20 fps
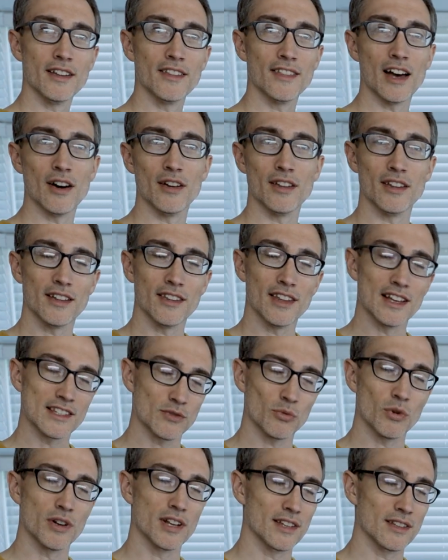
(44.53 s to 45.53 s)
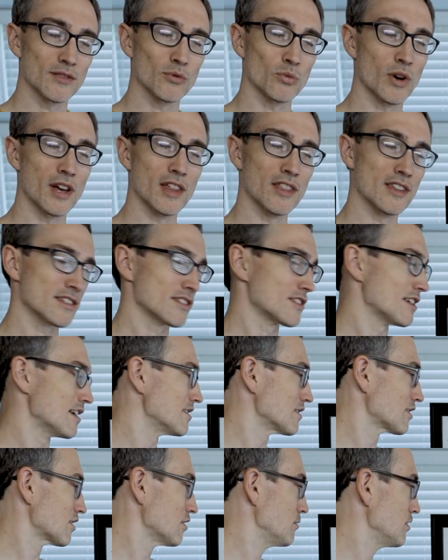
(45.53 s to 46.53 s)
That's one way this
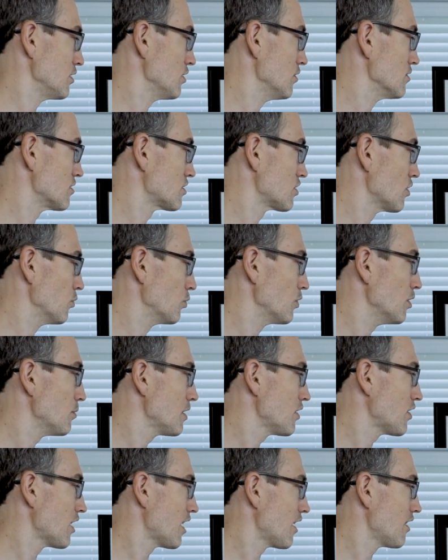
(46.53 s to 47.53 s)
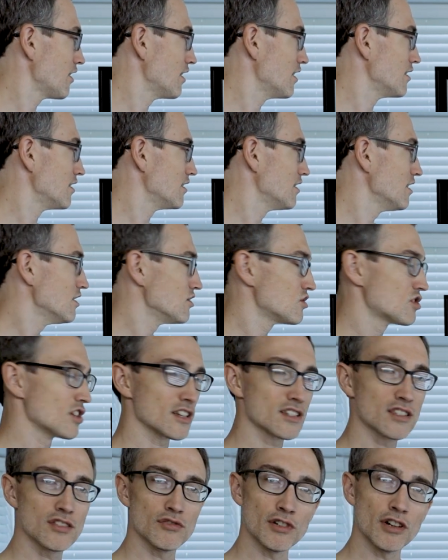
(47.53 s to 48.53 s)
sentence could be used. So we'll be there in
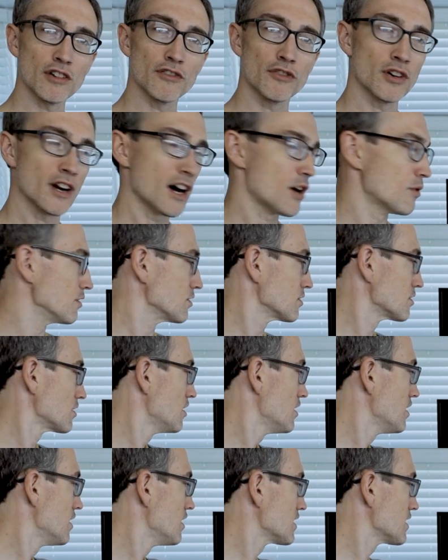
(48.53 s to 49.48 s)
just 3 or 4 hours.